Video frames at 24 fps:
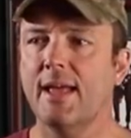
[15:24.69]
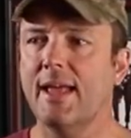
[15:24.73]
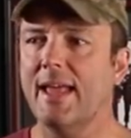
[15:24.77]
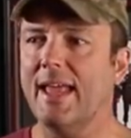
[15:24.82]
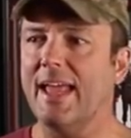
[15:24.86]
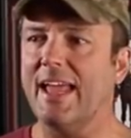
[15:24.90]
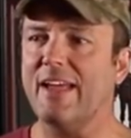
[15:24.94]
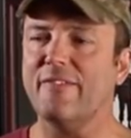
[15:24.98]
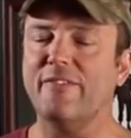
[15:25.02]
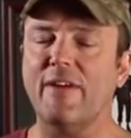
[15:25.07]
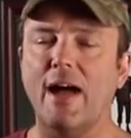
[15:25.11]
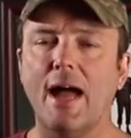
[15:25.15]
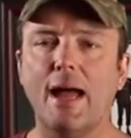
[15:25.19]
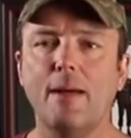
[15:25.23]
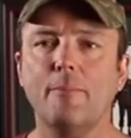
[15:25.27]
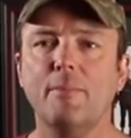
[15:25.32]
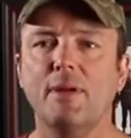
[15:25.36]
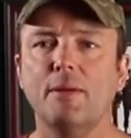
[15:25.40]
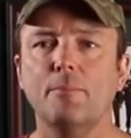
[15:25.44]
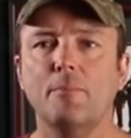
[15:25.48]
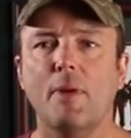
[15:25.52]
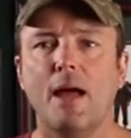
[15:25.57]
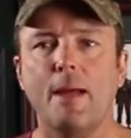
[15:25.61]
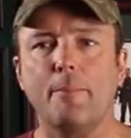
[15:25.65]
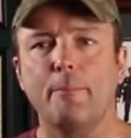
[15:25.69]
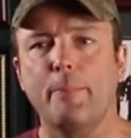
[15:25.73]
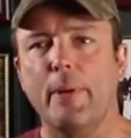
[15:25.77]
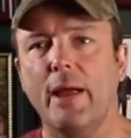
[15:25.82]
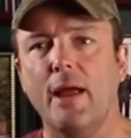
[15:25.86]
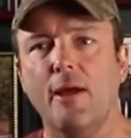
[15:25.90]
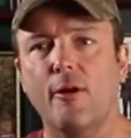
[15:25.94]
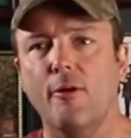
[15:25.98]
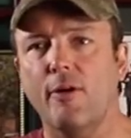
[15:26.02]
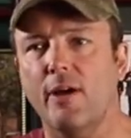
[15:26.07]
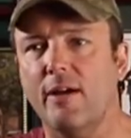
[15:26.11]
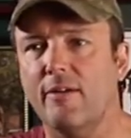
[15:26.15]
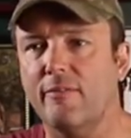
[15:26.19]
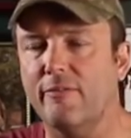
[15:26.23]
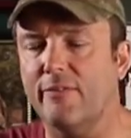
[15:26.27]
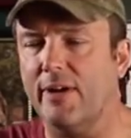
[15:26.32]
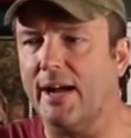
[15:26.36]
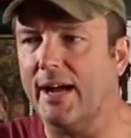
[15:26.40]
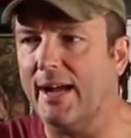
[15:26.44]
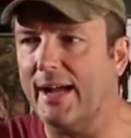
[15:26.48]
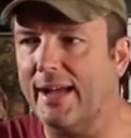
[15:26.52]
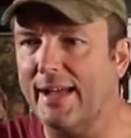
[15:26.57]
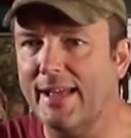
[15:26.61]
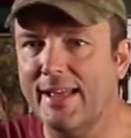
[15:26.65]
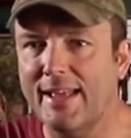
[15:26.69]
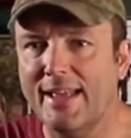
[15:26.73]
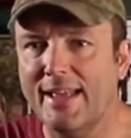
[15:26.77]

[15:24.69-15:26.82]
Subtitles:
If I'm in my pair of